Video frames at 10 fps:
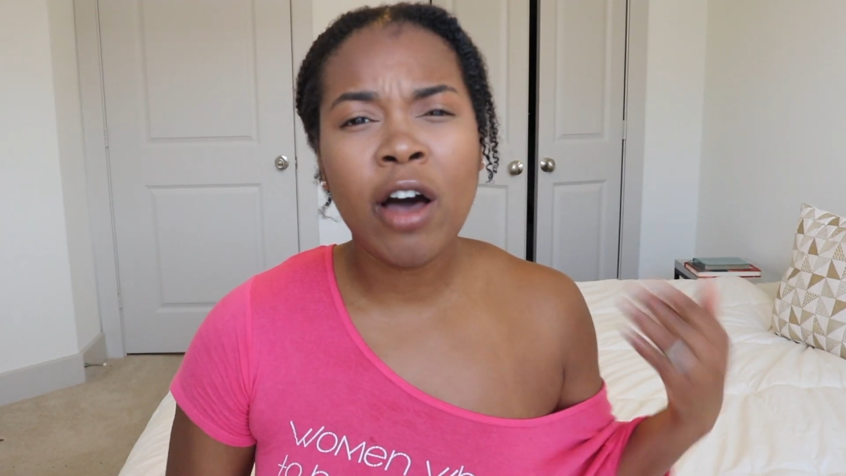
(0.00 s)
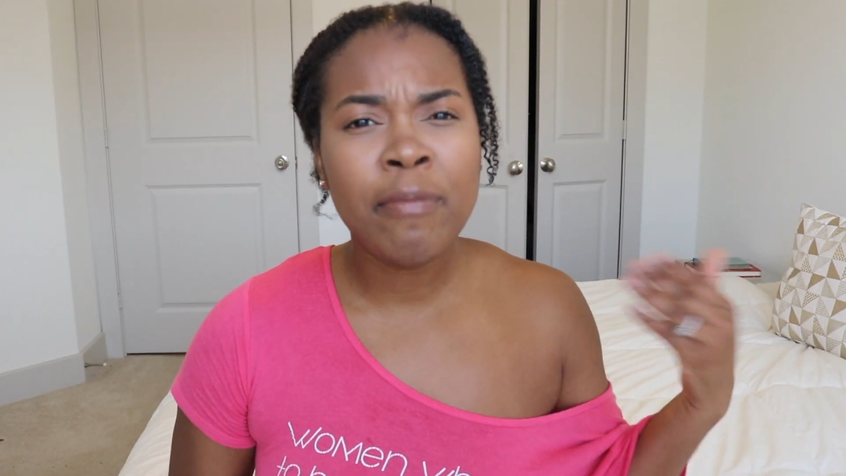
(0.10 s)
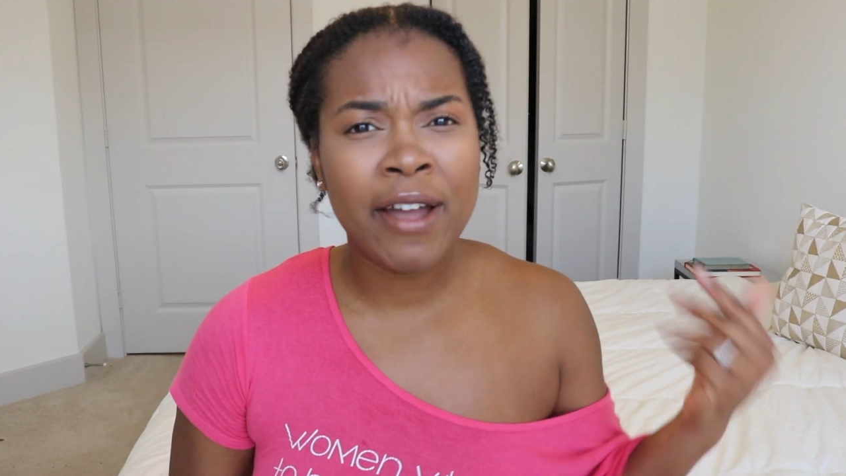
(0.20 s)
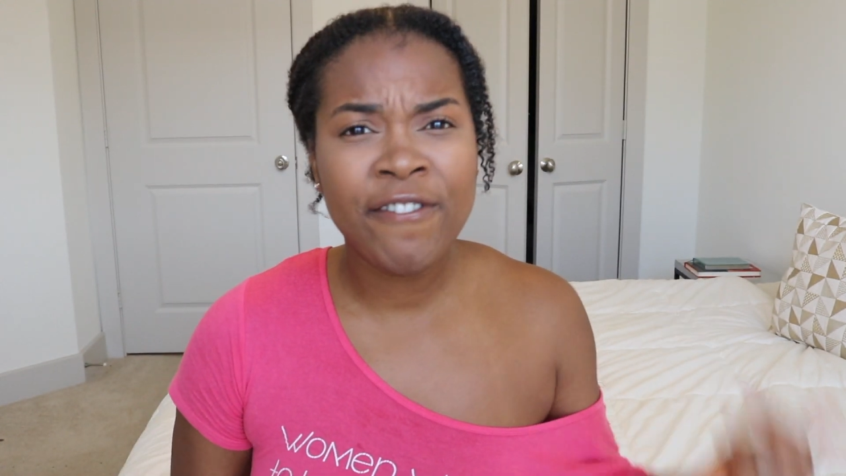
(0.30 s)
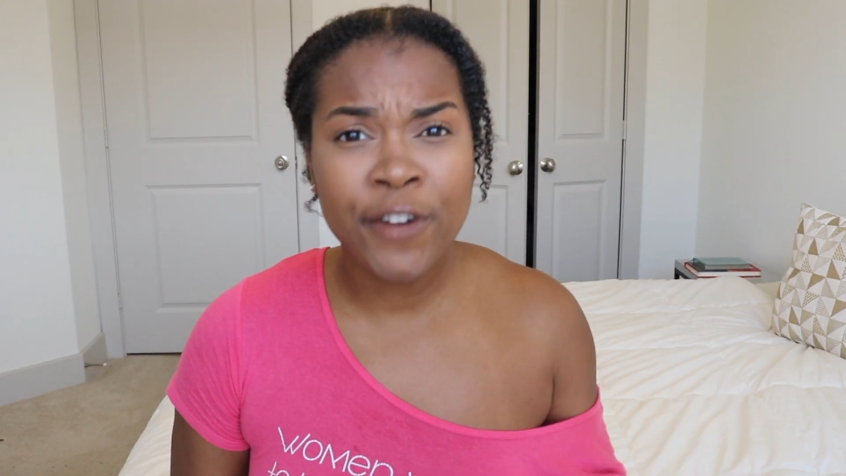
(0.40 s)

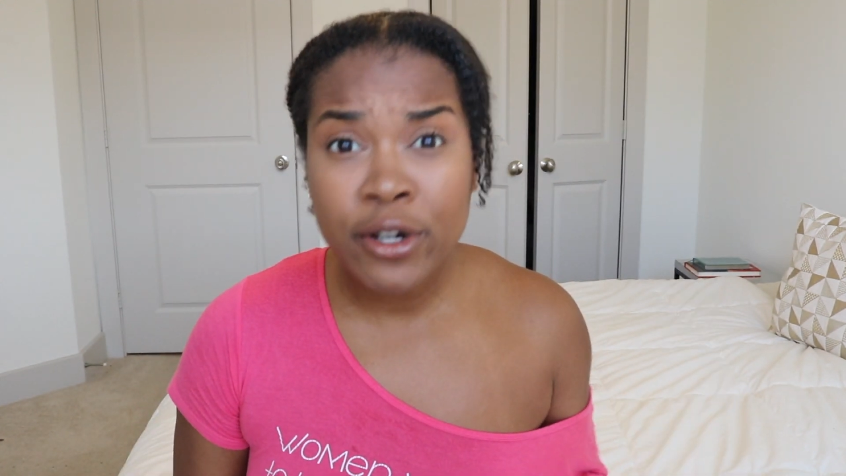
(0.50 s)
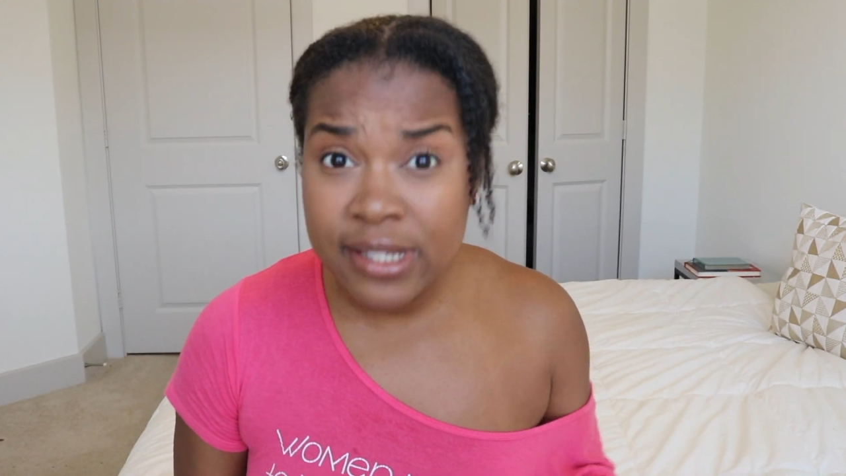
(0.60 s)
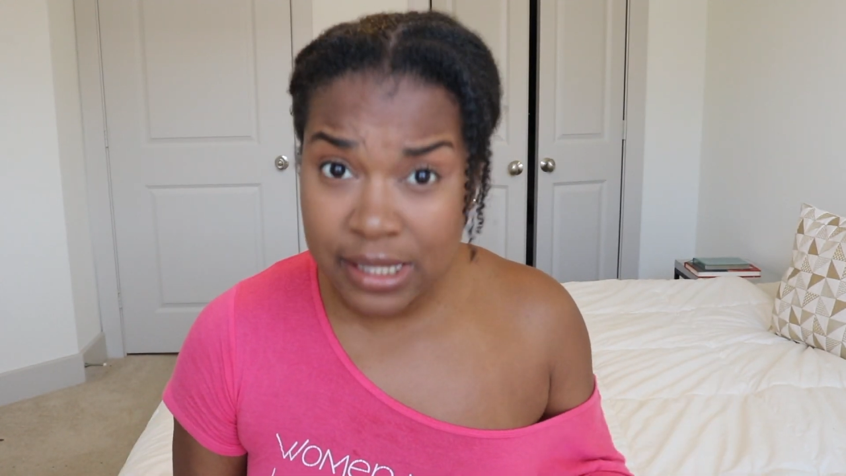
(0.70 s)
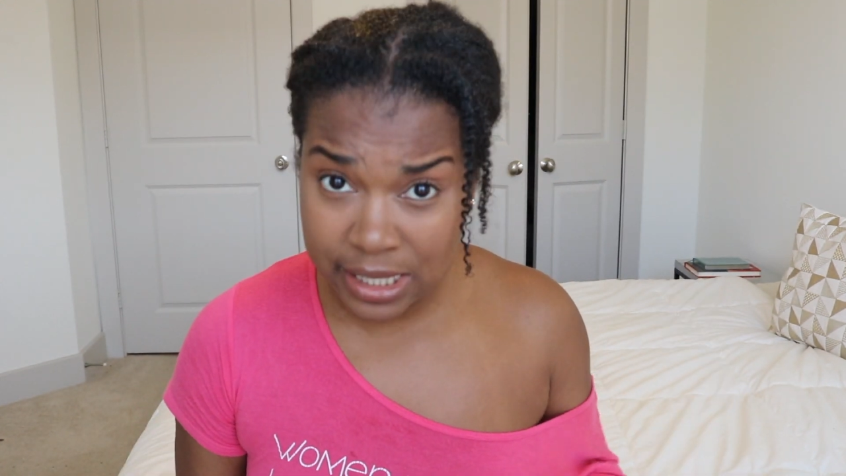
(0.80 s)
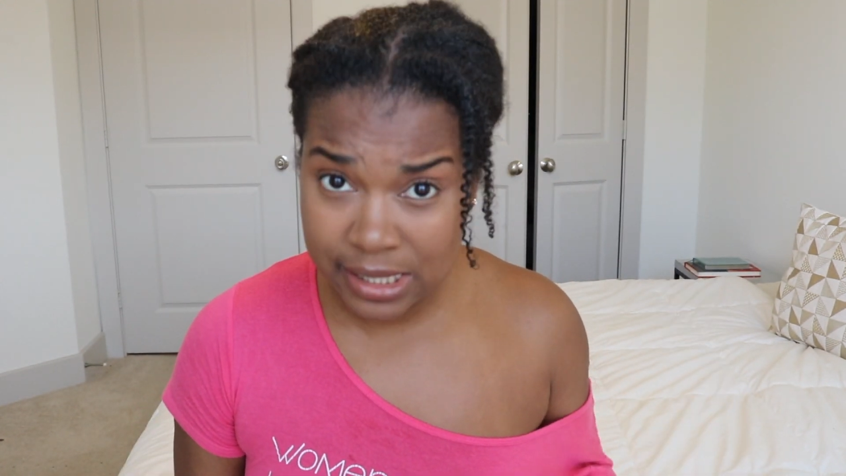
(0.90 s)
off my
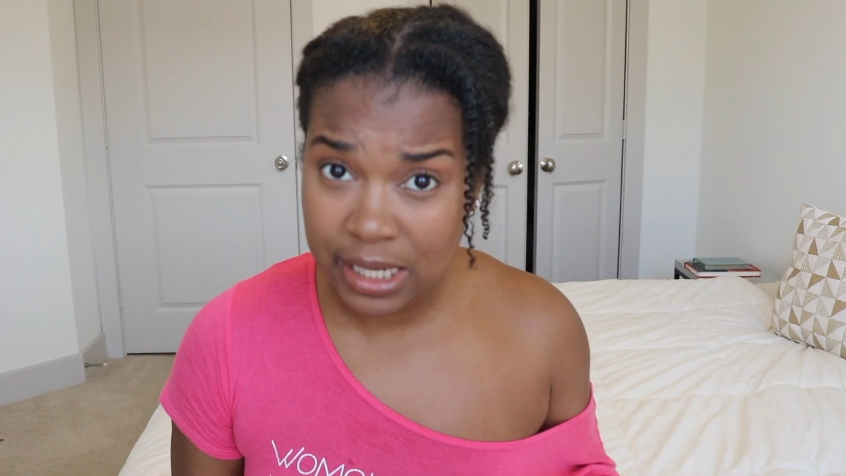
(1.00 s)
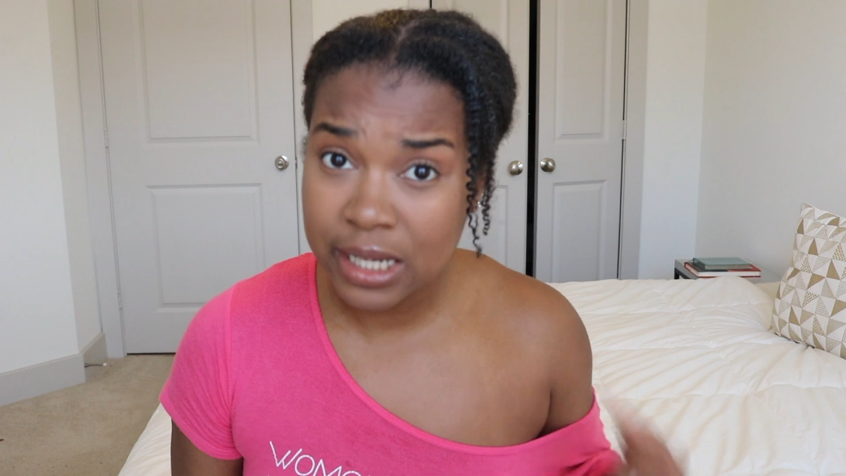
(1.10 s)
first listen,